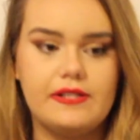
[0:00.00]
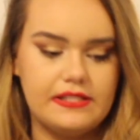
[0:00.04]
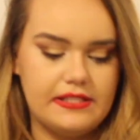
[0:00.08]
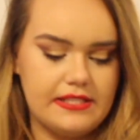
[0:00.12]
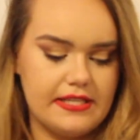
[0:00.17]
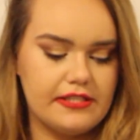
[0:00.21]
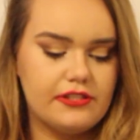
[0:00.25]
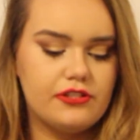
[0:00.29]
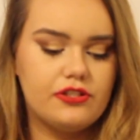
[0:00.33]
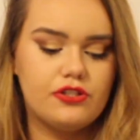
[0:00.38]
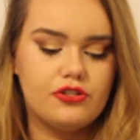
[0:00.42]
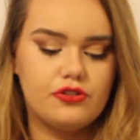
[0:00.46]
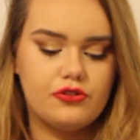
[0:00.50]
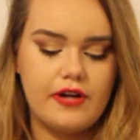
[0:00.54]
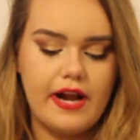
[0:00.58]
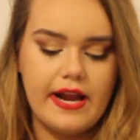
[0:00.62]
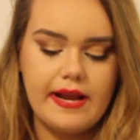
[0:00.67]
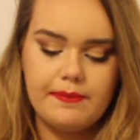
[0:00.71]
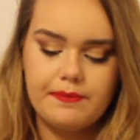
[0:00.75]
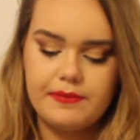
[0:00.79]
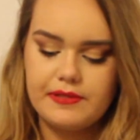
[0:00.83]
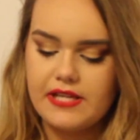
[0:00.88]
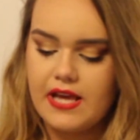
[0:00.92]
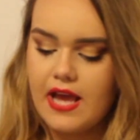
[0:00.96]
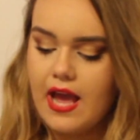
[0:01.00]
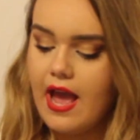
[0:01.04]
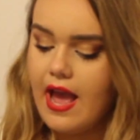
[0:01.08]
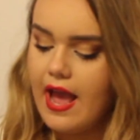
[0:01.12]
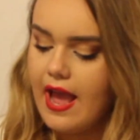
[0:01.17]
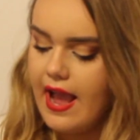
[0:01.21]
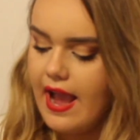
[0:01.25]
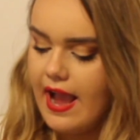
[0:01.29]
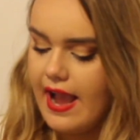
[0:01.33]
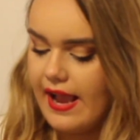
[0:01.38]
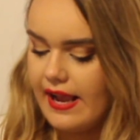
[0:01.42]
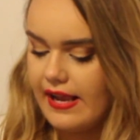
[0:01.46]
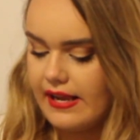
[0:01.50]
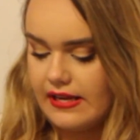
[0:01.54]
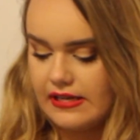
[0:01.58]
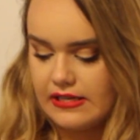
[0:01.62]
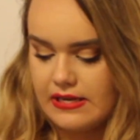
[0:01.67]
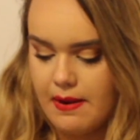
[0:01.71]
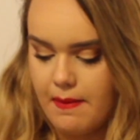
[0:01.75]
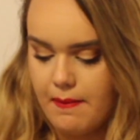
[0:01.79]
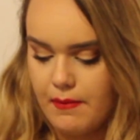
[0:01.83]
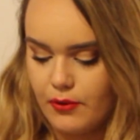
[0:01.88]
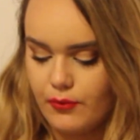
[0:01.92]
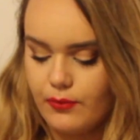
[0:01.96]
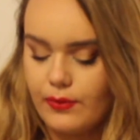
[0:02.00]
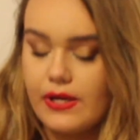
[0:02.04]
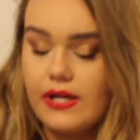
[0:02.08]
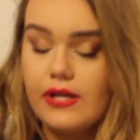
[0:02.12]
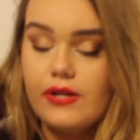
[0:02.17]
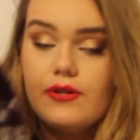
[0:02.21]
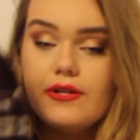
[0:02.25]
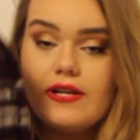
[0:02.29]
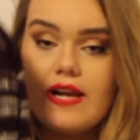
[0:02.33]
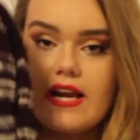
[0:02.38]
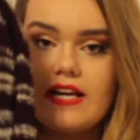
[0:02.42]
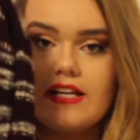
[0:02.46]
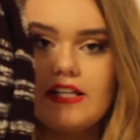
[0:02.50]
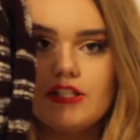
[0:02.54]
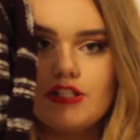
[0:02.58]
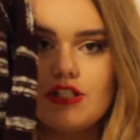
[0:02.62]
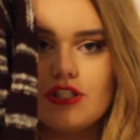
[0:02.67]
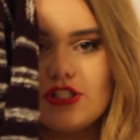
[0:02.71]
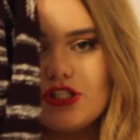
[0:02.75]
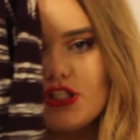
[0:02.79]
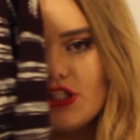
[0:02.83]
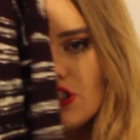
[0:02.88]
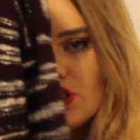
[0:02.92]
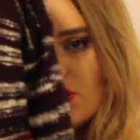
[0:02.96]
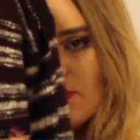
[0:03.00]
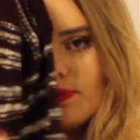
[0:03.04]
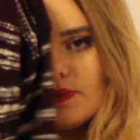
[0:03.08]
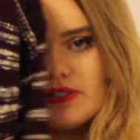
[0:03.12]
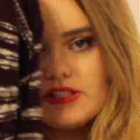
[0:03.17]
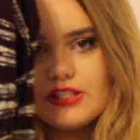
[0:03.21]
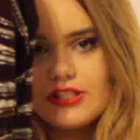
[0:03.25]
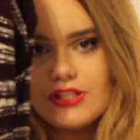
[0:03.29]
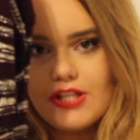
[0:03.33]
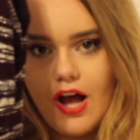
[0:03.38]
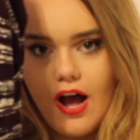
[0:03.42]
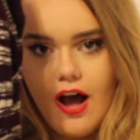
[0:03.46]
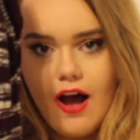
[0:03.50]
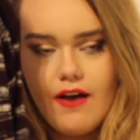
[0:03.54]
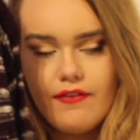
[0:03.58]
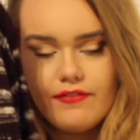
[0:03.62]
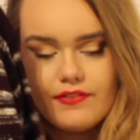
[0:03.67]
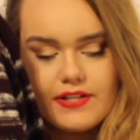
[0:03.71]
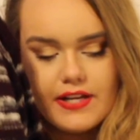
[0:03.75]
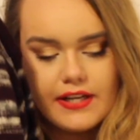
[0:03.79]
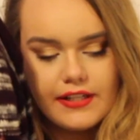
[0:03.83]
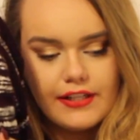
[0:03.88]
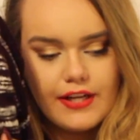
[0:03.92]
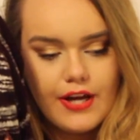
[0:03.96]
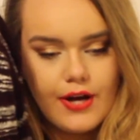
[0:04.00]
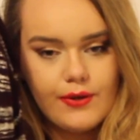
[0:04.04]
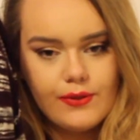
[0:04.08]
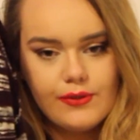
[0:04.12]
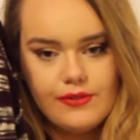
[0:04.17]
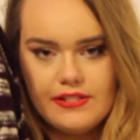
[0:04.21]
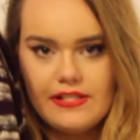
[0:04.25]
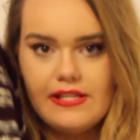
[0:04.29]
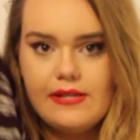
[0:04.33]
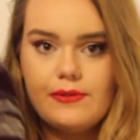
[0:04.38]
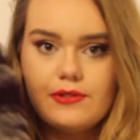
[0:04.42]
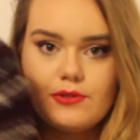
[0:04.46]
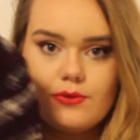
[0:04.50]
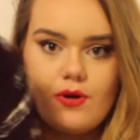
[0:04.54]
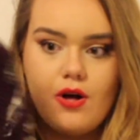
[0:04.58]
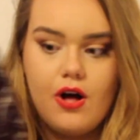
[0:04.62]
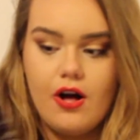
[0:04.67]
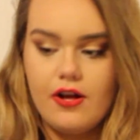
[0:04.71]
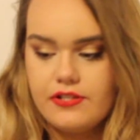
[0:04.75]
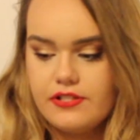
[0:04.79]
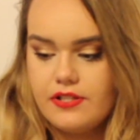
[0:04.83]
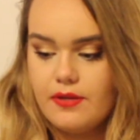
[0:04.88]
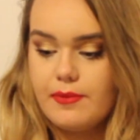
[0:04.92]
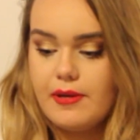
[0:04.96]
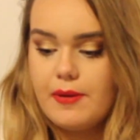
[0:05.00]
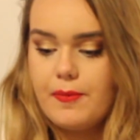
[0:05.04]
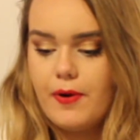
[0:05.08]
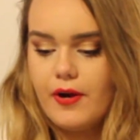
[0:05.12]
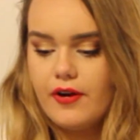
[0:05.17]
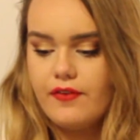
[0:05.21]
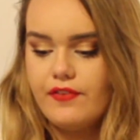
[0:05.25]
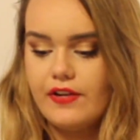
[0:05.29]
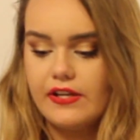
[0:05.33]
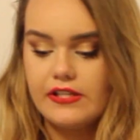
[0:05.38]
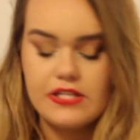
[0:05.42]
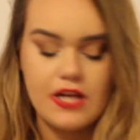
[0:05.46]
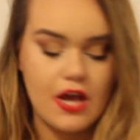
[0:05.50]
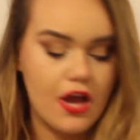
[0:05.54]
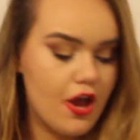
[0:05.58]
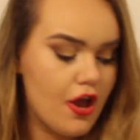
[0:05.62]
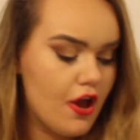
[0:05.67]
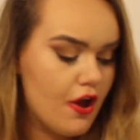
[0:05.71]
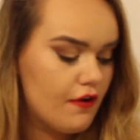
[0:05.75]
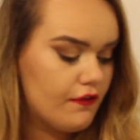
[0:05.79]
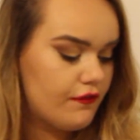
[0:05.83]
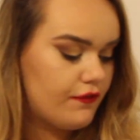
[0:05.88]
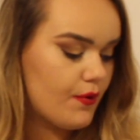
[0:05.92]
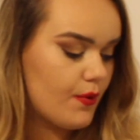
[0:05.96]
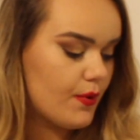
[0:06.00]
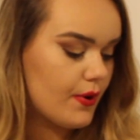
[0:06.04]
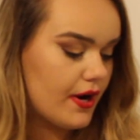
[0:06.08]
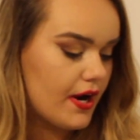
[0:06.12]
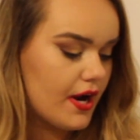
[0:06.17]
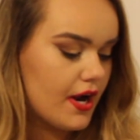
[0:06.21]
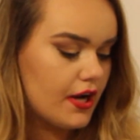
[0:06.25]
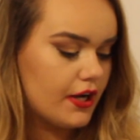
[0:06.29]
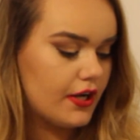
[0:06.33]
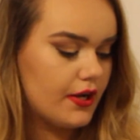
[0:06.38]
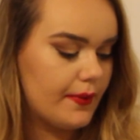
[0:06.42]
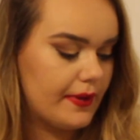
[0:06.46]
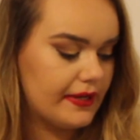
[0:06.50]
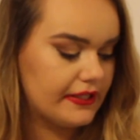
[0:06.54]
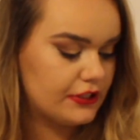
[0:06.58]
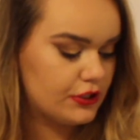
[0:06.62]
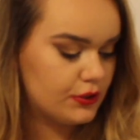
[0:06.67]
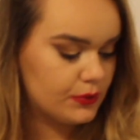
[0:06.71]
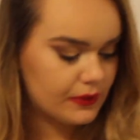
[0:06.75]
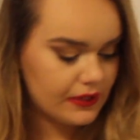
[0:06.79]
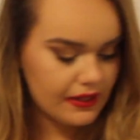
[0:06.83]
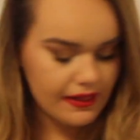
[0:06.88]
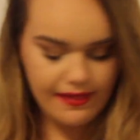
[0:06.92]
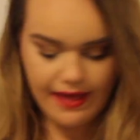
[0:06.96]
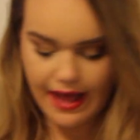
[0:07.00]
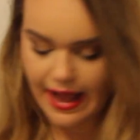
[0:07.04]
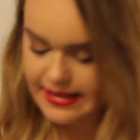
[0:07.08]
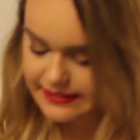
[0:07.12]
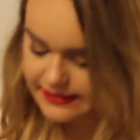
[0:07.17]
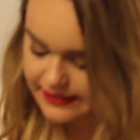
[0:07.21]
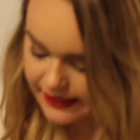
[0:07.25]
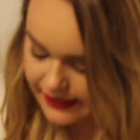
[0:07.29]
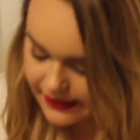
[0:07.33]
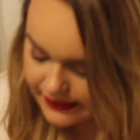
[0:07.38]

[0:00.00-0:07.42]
It's like striped and maroon, and it's super soft and cozy, which will also be perfect for going to class